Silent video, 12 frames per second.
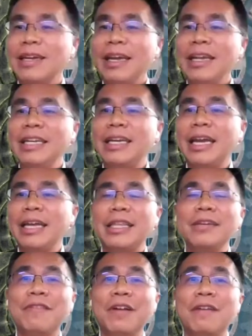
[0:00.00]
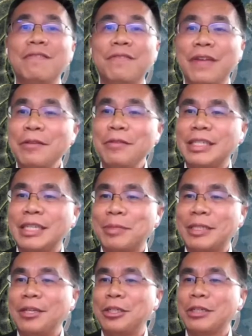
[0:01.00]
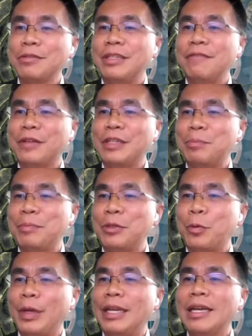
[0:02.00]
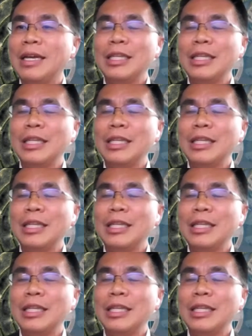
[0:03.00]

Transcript: indicative of a very substantial difference between